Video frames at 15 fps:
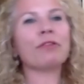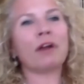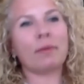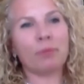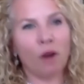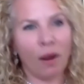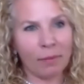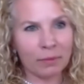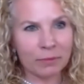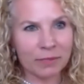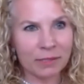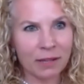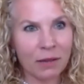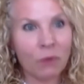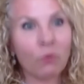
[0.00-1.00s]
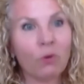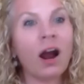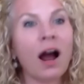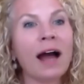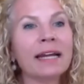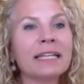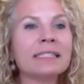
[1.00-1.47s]
our problems where
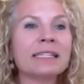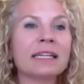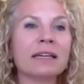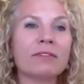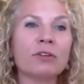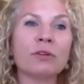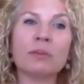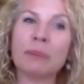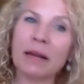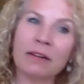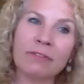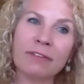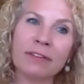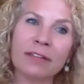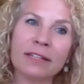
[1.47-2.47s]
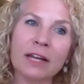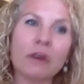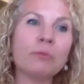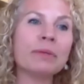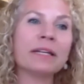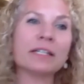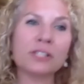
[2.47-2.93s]
i need to give you the benefit of the
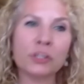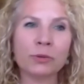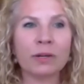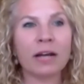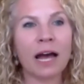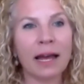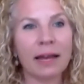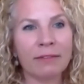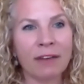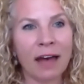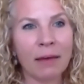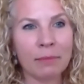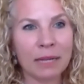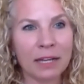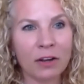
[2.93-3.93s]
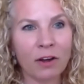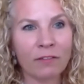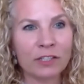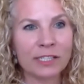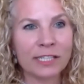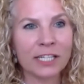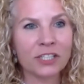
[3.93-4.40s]
doubt because you and i have had many
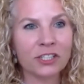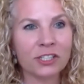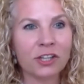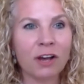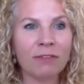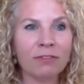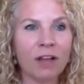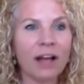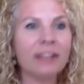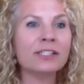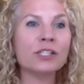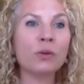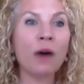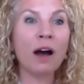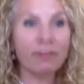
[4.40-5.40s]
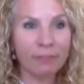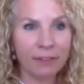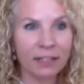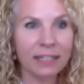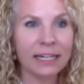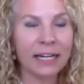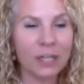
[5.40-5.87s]
conversations offline so i
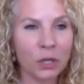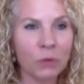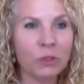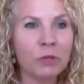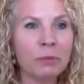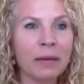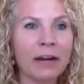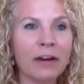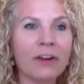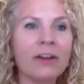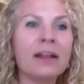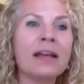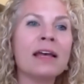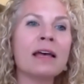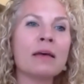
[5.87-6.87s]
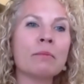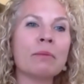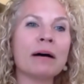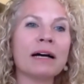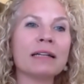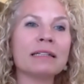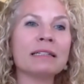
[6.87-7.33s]
feel like i know you better
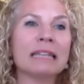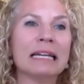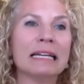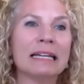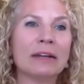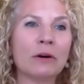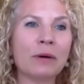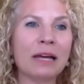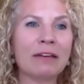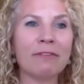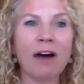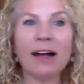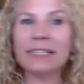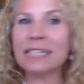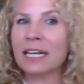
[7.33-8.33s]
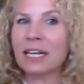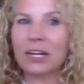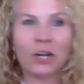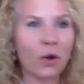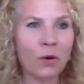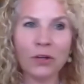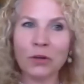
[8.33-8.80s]
but you know, if I
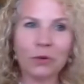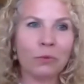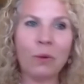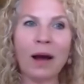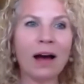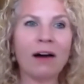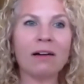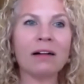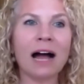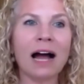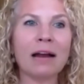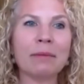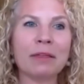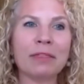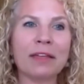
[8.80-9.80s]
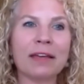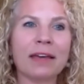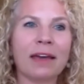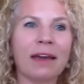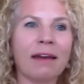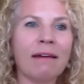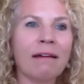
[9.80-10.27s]
didn't know you well, I'd be
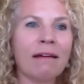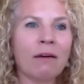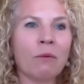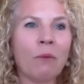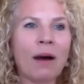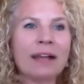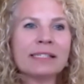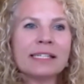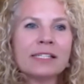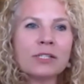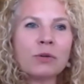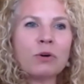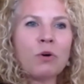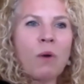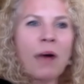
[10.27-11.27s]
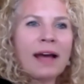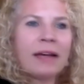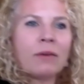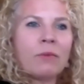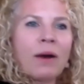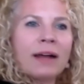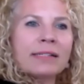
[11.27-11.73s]
thinking, why is he so
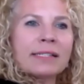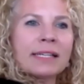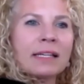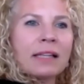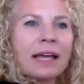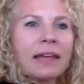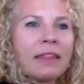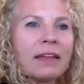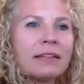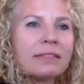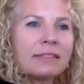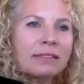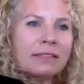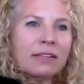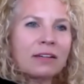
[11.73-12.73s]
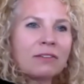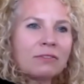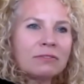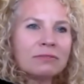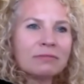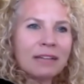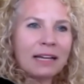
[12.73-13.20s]
quiet? Why is he like this? You
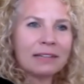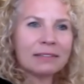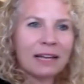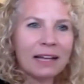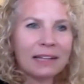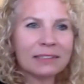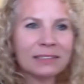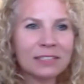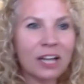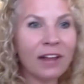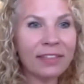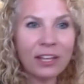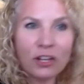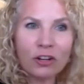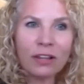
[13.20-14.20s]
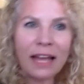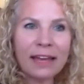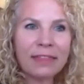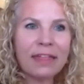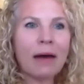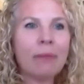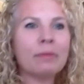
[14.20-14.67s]
know, and and not that you're
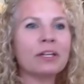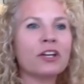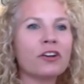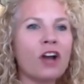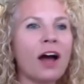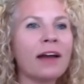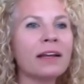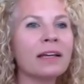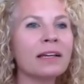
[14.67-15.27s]
like that, but you're not